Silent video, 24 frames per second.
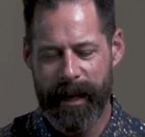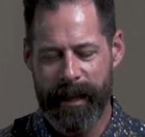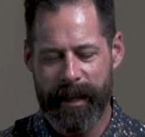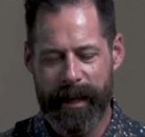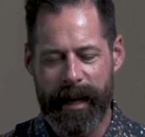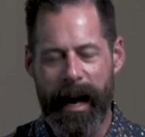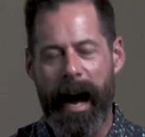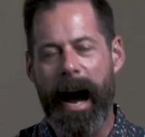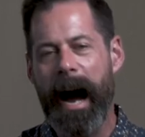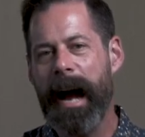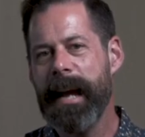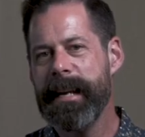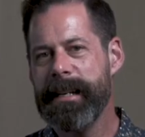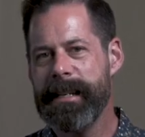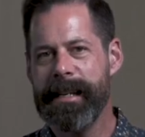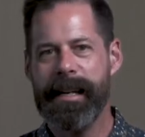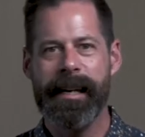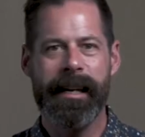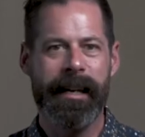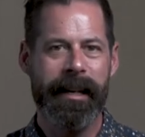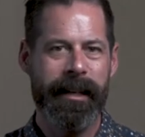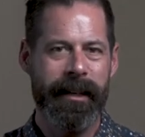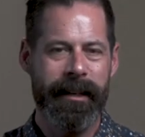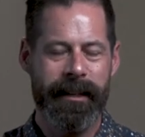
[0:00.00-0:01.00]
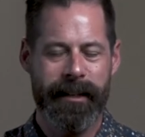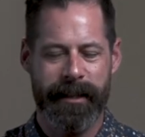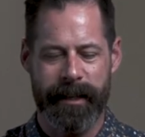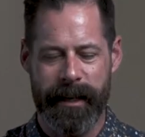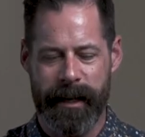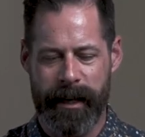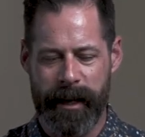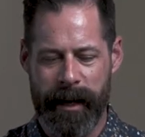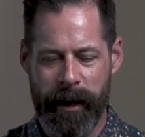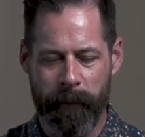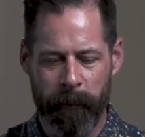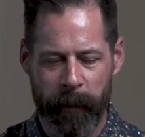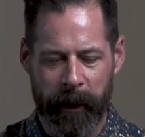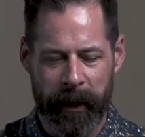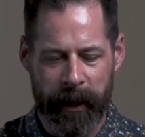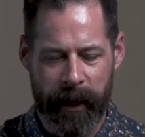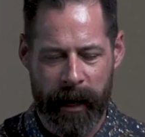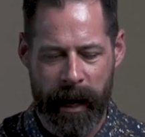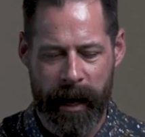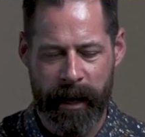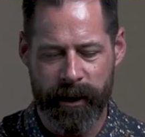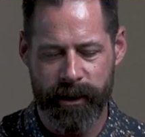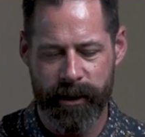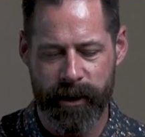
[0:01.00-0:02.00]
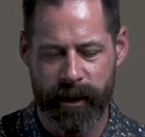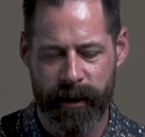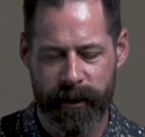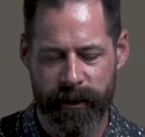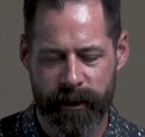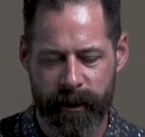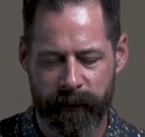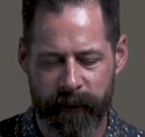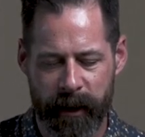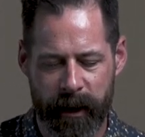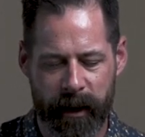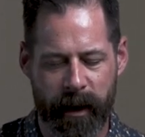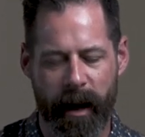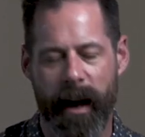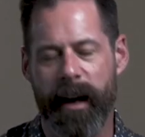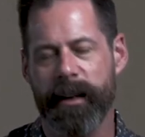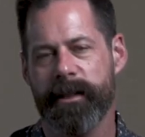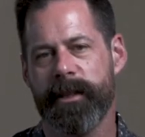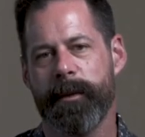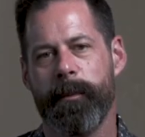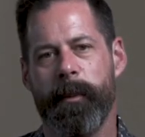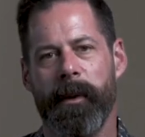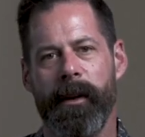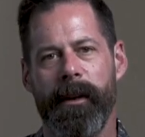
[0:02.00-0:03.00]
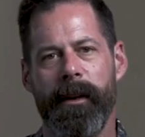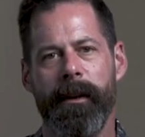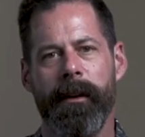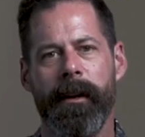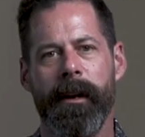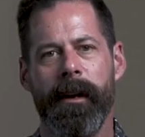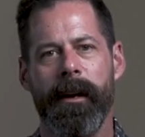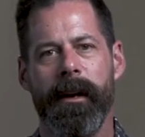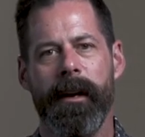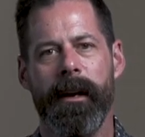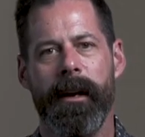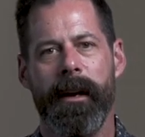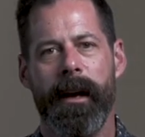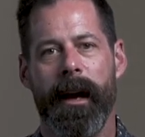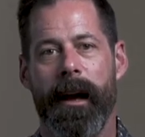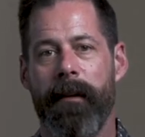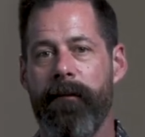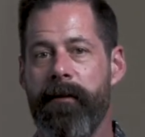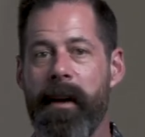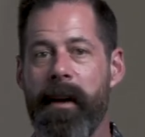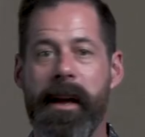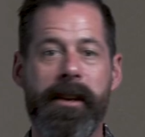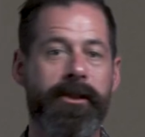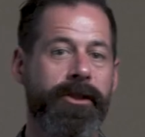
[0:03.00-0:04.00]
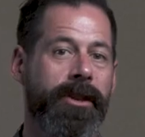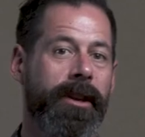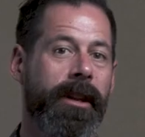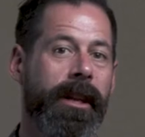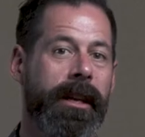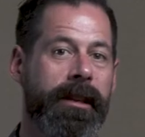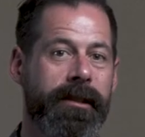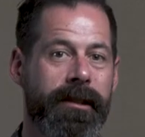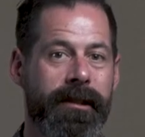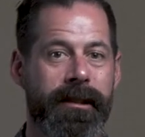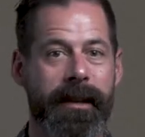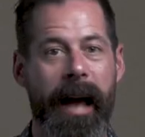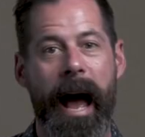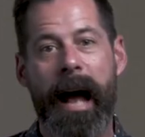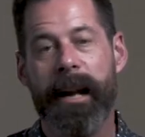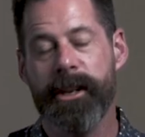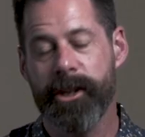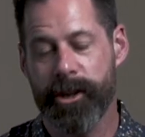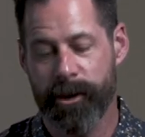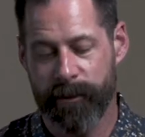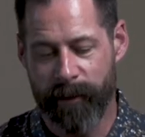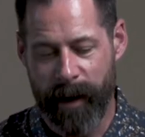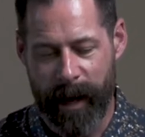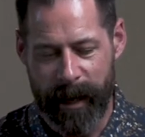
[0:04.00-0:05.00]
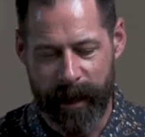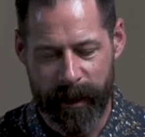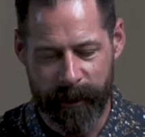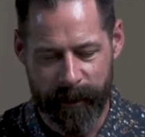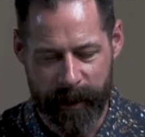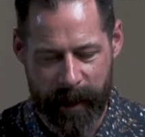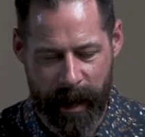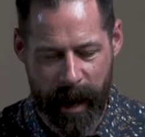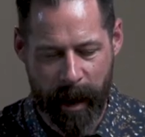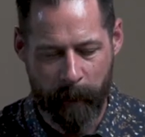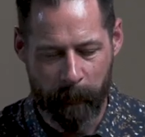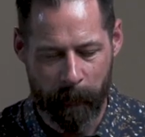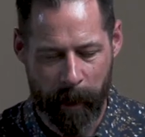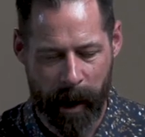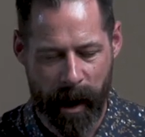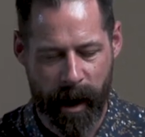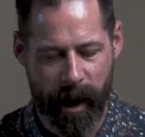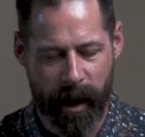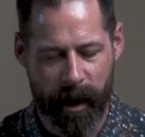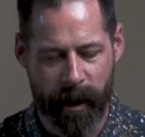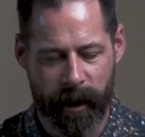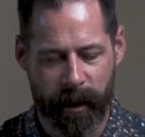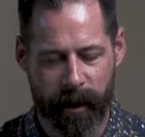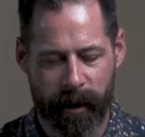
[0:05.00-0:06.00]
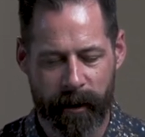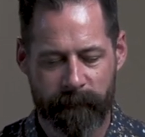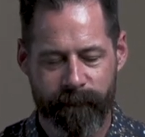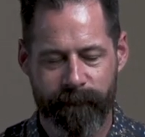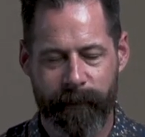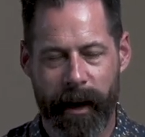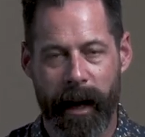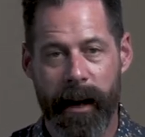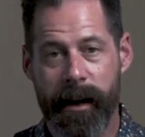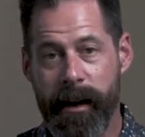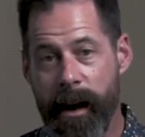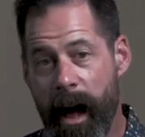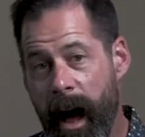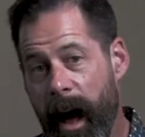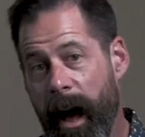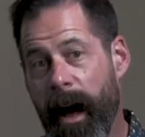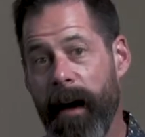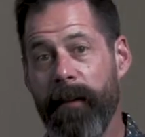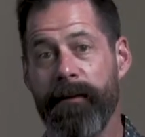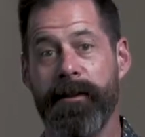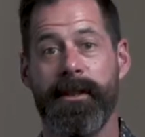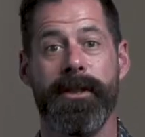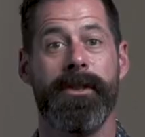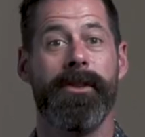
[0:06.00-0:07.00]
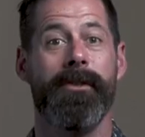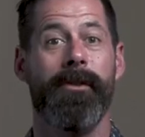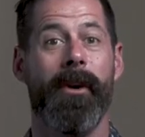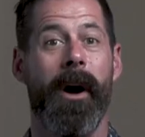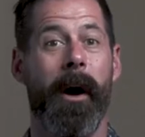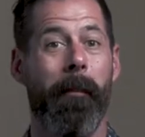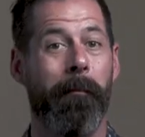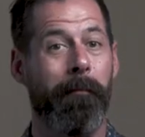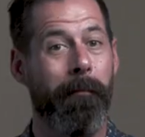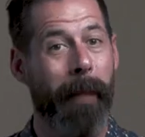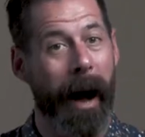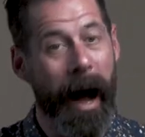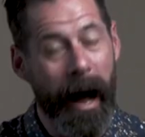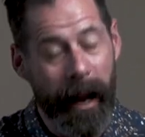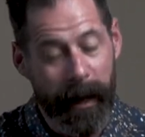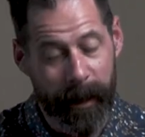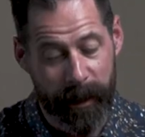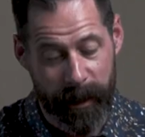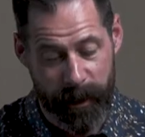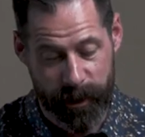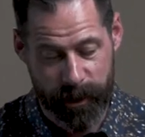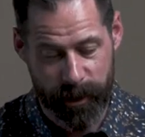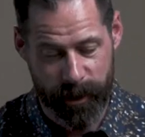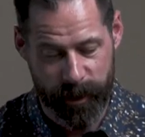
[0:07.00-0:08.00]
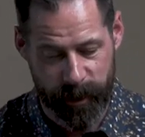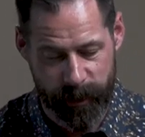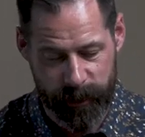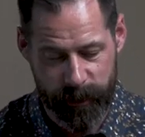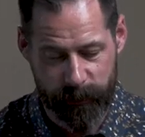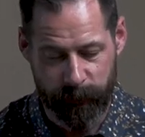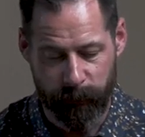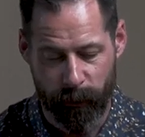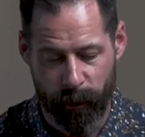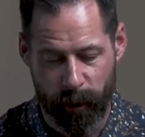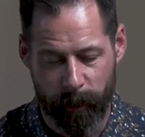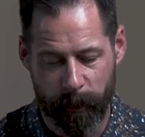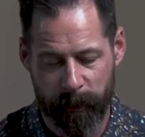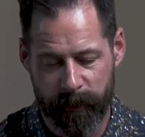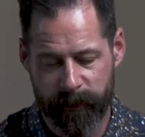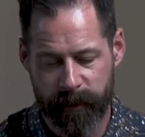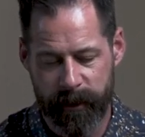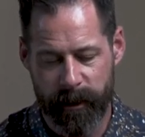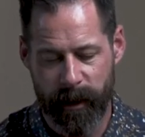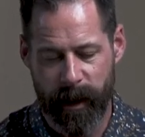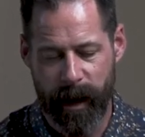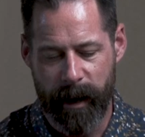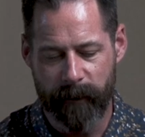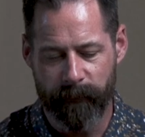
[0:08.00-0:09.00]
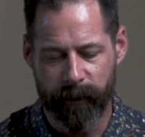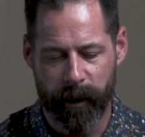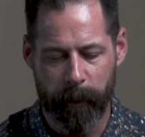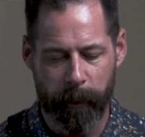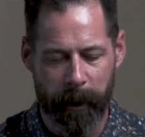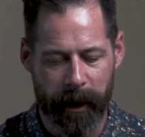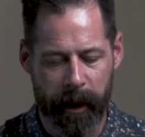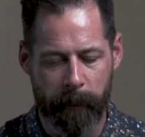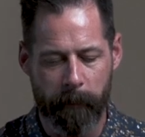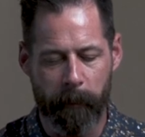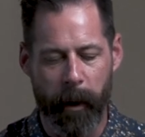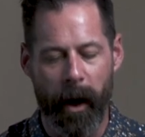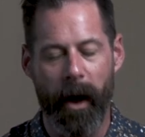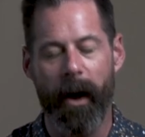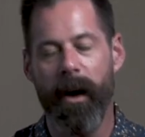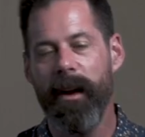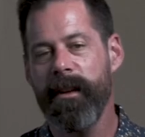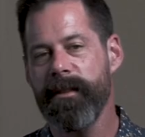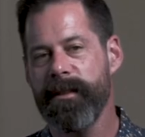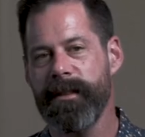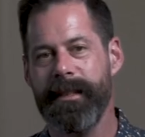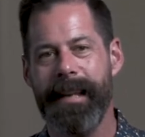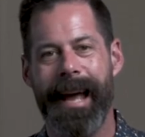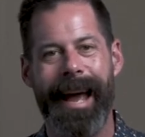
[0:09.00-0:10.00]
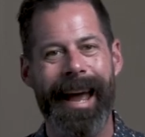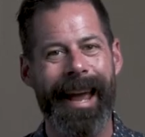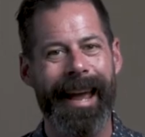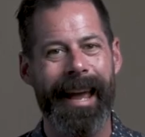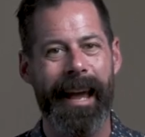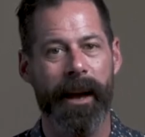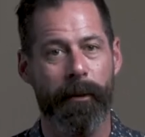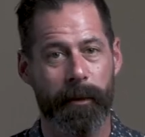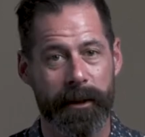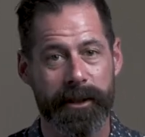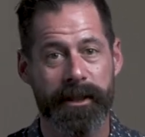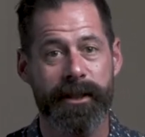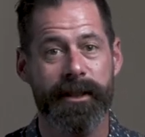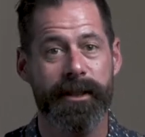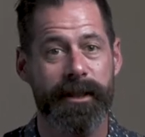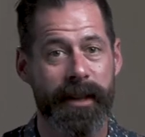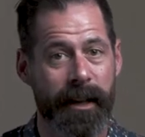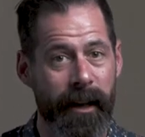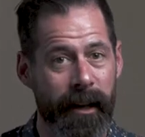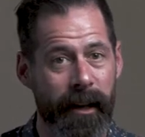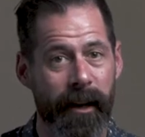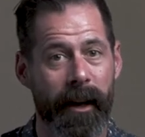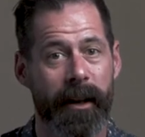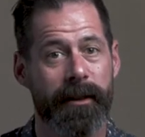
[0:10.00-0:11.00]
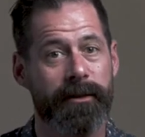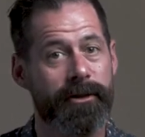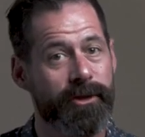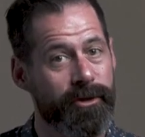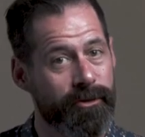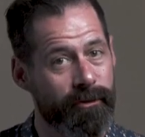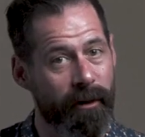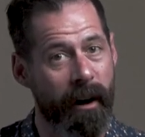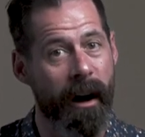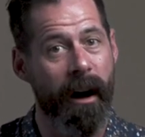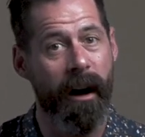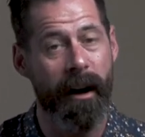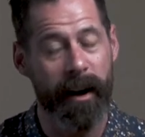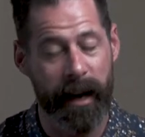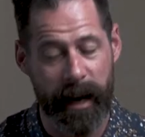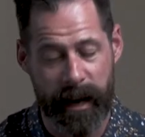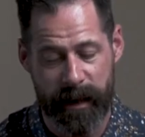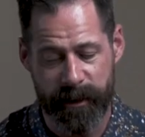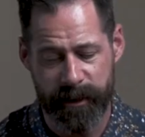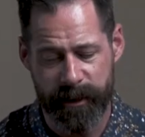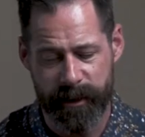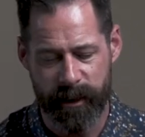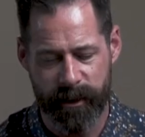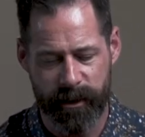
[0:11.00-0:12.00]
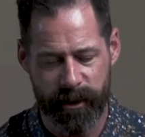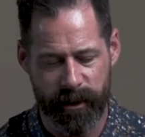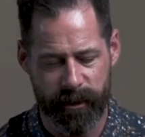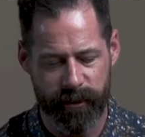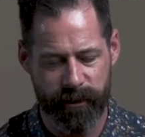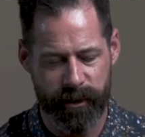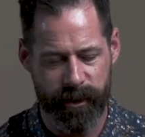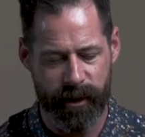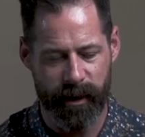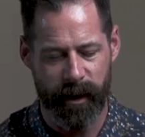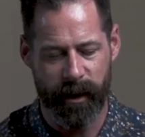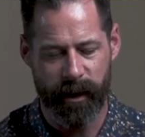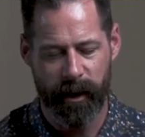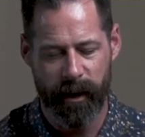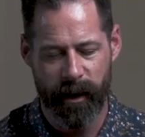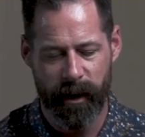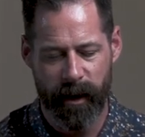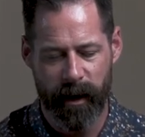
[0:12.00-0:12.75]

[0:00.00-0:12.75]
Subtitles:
The ideas and implications of the gospel eventually saturated the empire enough to abolish this form of slavery, but in Paul's day, it was still a strong institution.